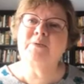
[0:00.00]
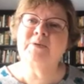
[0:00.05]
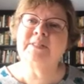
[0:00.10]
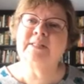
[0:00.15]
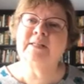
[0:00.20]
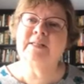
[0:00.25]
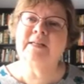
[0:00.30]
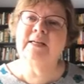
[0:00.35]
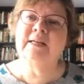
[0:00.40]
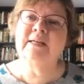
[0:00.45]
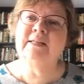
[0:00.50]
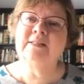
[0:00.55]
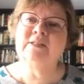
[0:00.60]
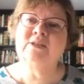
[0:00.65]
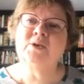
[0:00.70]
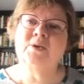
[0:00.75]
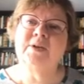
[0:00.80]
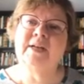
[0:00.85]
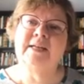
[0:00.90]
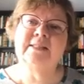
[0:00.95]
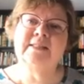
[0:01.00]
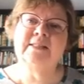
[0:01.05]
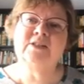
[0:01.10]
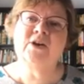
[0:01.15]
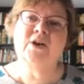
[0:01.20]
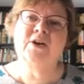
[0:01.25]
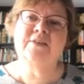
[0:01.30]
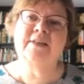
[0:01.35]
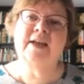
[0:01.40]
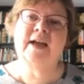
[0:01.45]
resilience. So let's
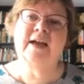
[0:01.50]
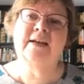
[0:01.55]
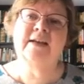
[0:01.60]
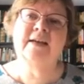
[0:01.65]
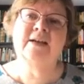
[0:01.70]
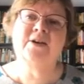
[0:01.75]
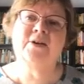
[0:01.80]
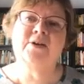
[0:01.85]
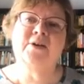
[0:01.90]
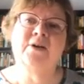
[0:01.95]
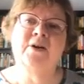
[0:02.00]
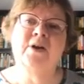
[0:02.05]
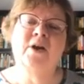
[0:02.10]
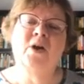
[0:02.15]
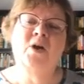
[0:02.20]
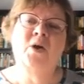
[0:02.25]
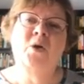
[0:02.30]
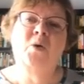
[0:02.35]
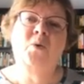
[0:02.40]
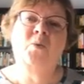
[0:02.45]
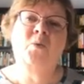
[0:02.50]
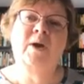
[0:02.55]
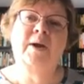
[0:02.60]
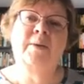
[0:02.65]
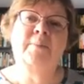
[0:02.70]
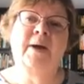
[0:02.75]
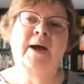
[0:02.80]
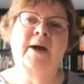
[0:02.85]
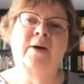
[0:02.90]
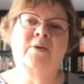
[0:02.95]
start that here. What
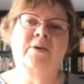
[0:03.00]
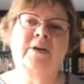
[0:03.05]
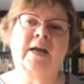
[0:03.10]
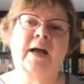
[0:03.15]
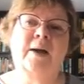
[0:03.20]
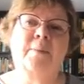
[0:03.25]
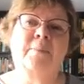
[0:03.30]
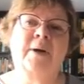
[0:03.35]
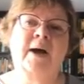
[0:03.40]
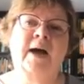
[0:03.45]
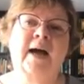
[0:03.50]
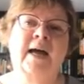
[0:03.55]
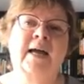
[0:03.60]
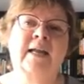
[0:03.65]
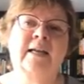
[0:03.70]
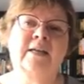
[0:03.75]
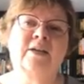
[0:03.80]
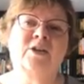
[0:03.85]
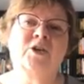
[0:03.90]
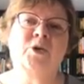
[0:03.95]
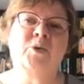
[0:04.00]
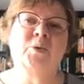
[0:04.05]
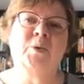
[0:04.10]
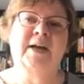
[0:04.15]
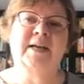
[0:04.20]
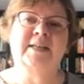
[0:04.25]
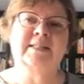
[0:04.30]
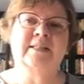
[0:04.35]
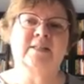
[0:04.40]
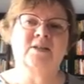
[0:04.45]
about a pilot who
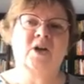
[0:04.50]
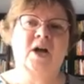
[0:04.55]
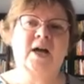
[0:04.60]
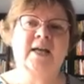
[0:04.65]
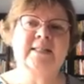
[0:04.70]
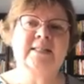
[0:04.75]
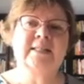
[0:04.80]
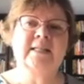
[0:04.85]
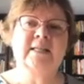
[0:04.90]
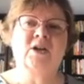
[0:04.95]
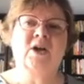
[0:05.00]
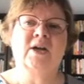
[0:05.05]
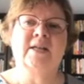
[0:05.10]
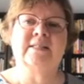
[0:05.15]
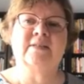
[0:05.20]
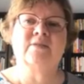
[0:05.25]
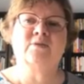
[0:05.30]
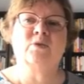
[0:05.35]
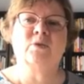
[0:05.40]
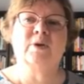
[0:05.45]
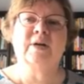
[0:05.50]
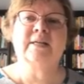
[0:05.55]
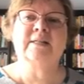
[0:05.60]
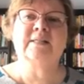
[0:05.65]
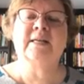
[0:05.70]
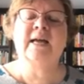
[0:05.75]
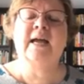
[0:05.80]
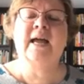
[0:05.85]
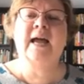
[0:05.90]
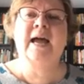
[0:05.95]
has lots and lots of
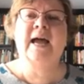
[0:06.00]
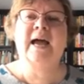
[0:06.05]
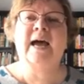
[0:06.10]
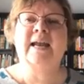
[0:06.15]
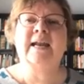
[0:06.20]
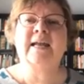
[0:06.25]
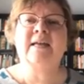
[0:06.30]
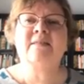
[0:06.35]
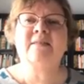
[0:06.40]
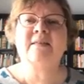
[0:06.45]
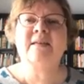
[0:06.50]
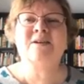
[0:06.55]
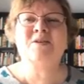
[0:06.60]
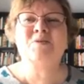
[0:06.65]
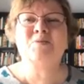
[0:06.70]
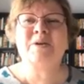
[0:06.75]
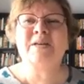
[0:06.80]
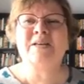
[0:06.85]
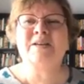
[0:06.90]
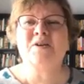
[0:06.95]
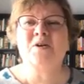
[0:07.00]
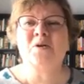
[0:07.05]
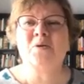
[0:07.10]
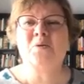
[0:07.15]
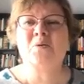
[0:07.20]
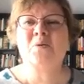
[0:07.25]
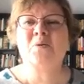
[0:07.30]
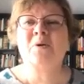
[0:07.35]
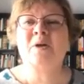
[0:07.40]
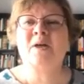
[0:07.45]
grit? And I think we
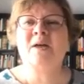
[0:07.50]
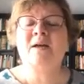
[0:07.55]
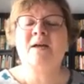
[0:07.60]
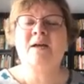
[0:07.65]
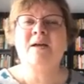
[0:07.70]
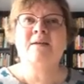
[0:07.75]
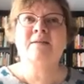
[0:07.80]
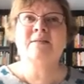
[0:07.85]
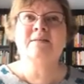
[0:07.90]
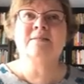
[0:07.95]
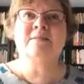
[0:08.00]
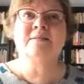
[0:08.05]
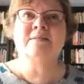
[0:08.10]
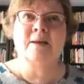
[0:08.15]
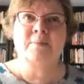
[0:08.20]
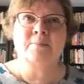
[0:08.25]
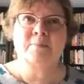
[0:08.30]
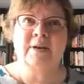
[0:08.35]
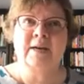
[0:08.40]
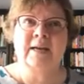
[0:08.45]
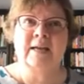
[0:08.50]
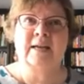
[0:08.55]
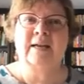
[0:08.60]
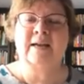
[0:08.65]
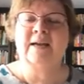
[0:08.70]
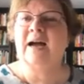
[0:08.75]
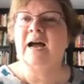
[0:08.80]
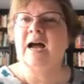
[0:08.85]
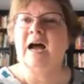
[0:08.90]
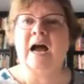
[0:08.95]
know somebody.
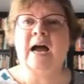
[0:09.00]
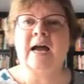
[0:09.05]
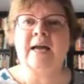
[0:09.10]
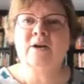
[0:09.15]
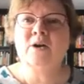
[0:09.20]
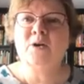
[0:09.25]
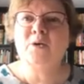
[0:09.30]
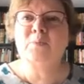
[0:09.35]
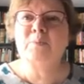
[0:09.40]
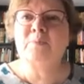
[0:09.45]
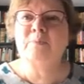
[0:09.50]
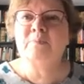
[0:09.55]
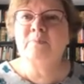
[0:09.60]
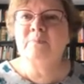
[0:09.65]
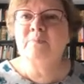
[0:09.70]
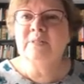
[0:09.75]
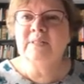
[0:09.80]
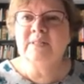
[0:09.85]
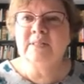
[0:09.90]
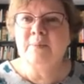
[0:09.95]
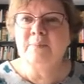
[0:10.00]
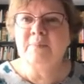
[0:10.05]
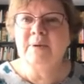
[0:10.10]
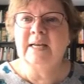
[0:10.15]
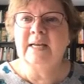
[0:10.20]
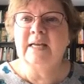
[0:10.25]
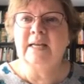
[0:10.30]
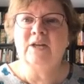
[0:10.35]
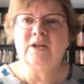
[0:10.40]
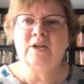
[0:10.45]
I know
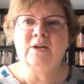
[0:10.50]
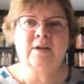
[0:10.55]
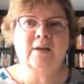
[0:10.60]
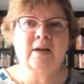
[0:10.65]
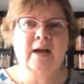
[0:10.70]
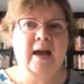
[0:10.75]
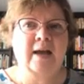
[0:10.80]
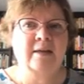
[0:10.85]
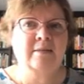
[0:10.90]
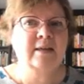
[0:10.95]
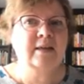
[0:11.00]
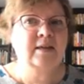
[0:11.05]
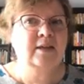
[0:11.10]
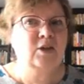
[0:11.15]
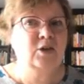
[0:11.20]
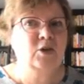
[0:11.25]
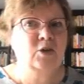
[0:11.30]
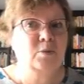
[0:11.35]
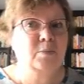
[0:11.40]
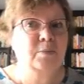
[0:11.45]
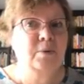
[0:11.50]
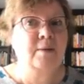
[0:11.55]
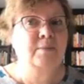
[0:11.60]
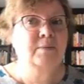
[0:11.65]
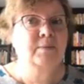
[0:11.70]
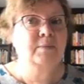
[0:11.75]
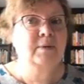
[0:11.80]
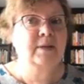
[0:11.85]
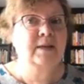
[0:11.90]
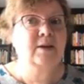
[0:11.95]
somebody, I think you
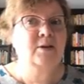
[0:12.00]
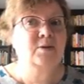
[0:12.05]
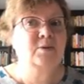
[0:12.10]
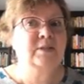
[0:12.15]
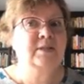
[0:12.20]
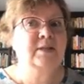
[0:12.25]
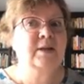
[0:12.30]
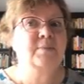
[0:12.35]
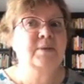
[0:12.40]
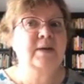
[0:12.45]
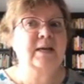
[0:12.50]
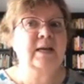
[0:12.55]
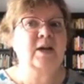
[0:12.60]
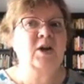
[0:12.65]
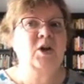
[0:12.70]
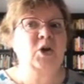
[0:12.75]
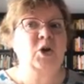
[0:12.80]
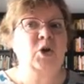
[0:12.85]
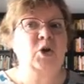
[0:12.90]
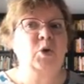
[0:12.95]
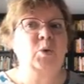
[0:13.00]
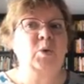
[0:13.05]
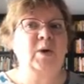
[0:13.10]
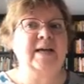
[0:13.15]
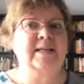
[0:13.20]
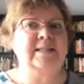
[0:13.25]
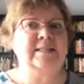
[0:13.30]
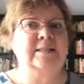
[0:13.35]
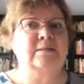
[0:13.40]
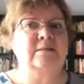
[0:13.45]
probably know somebody who
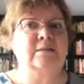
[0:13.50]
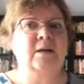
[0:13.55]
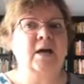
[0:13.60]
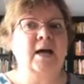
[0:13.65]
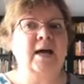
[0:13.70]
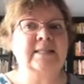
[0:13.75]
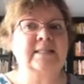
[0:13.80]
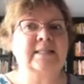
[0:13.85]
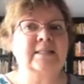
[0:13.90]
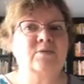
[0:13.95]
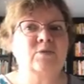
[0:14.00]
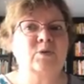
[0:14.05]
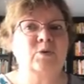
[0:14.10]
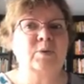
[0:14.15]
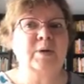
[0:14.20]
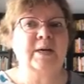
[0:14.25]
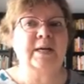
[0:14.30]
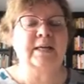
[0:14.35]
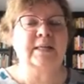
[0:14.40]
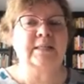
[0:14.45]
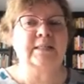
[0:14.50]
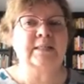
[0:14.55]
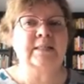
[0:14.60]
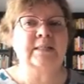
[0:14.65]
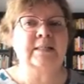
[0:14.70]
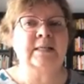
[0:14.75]
has lots of grit,